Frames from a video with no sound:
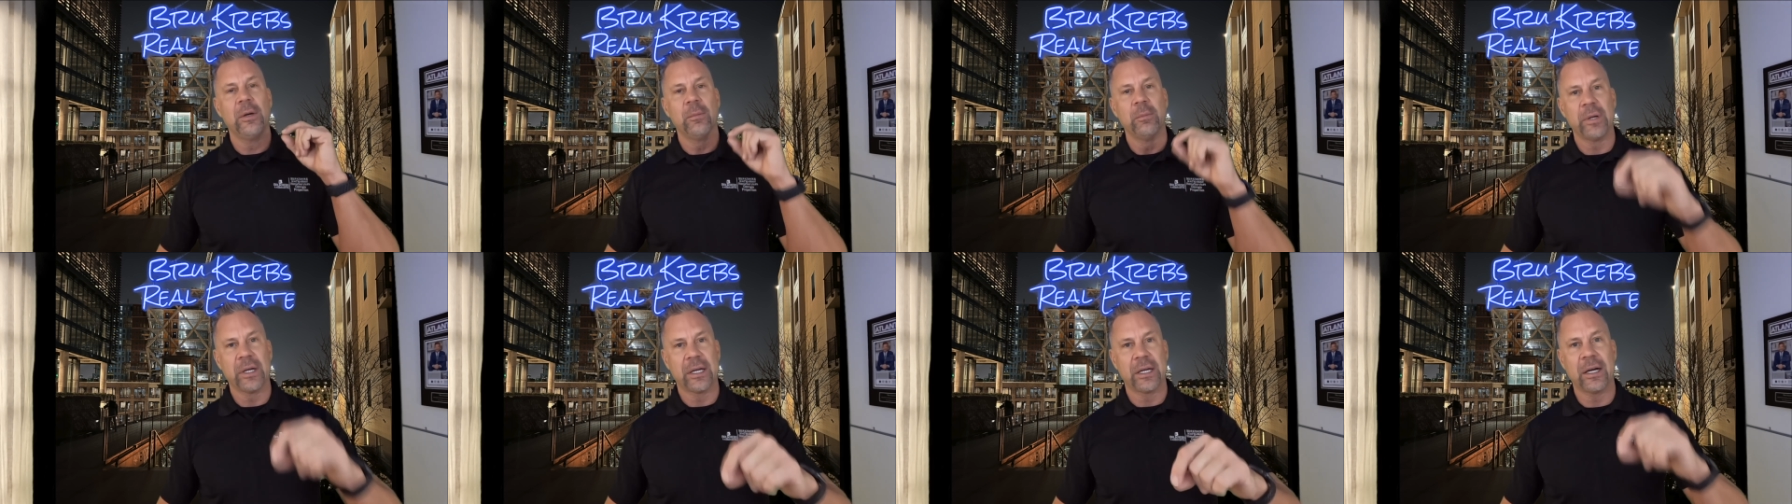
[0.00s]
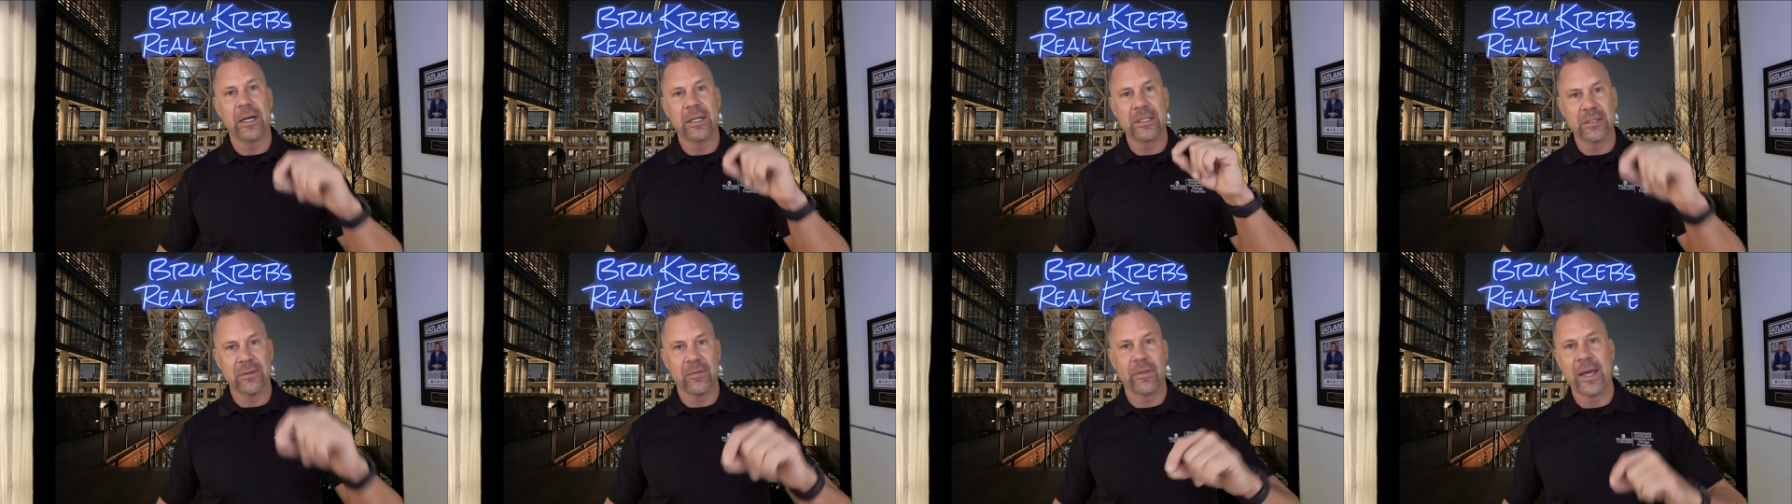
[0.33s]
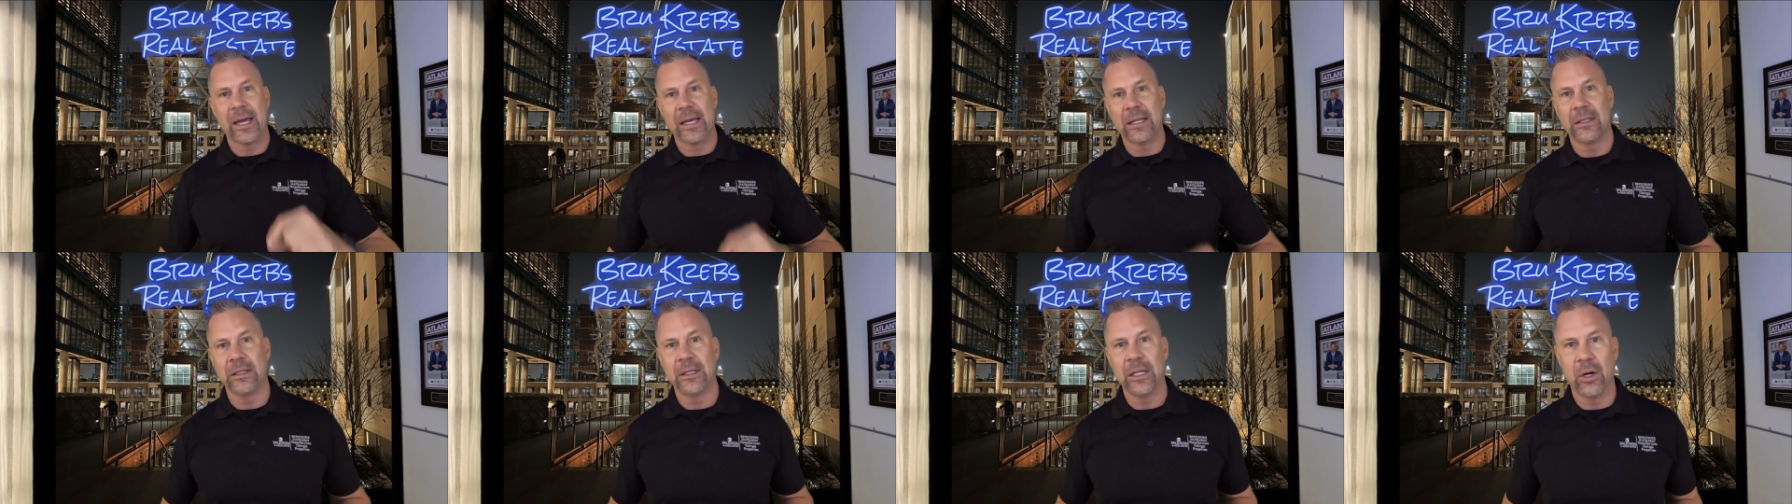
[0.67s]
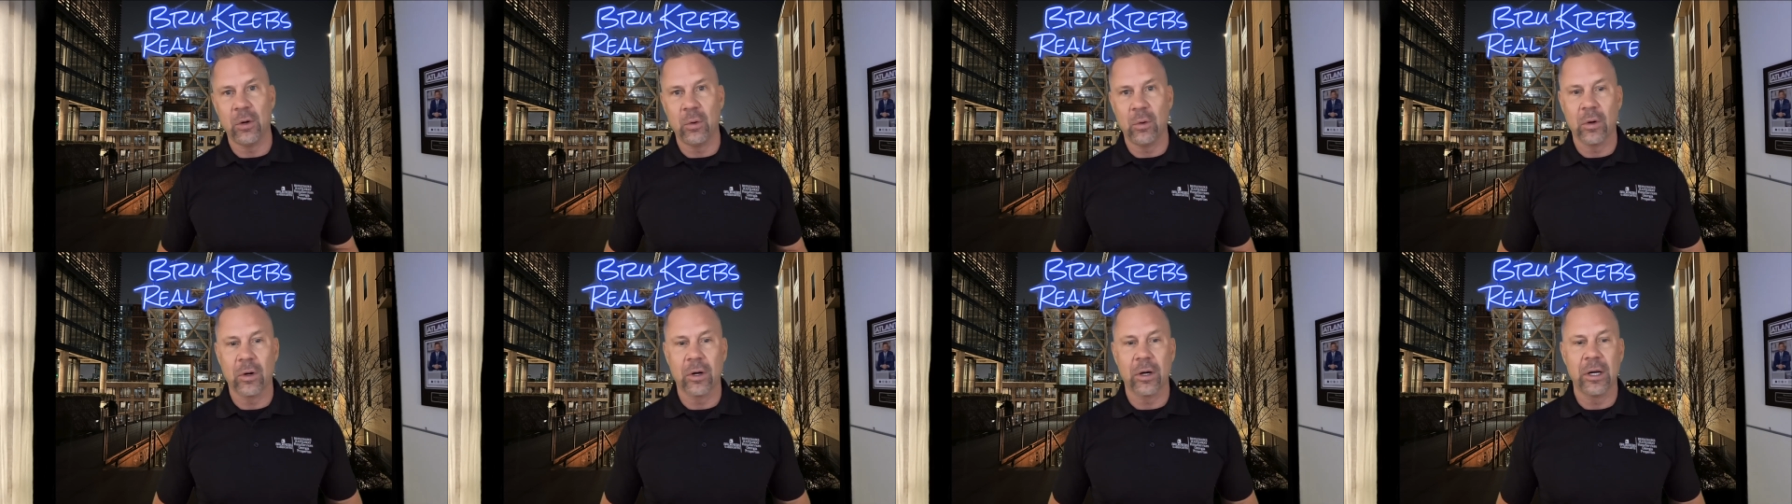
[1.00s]
because of that
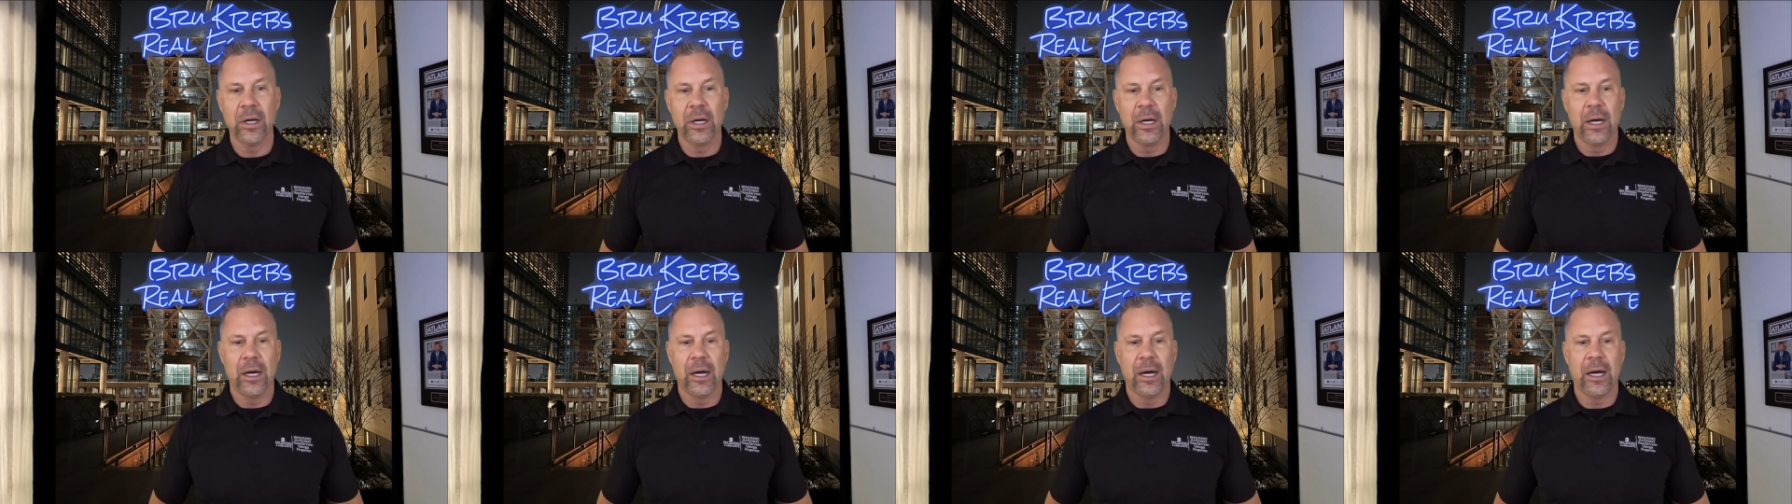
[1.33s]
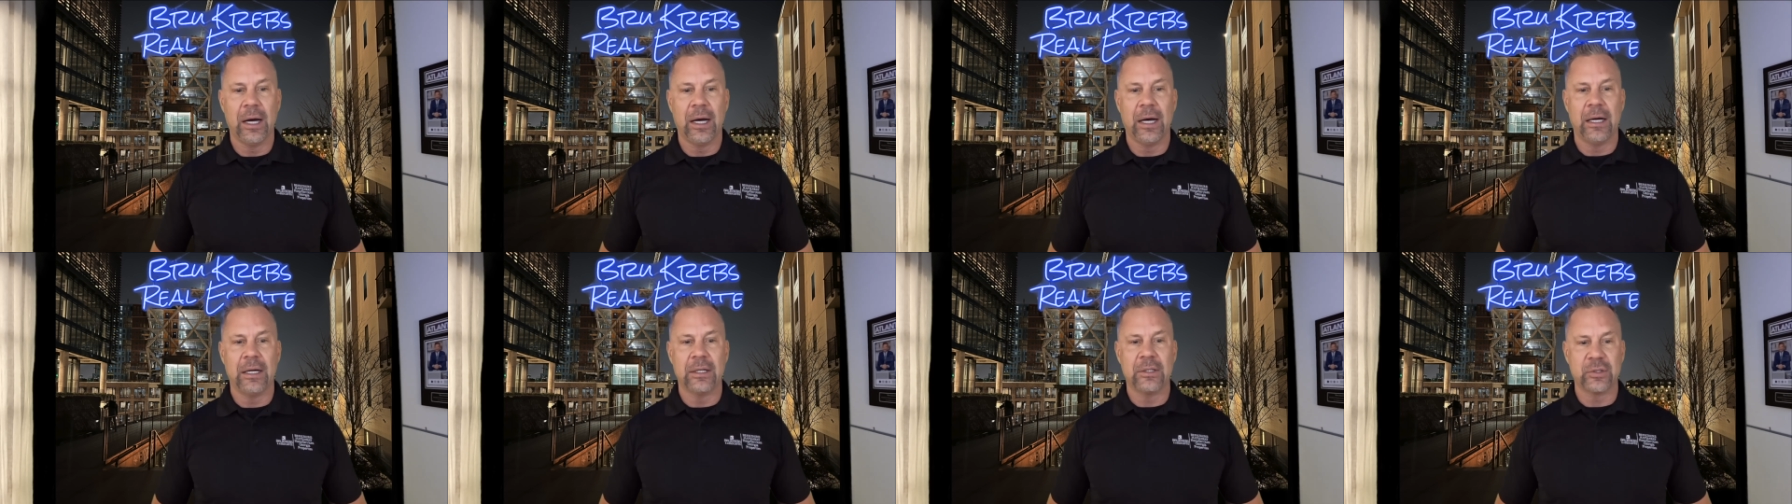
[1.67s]
lower uh,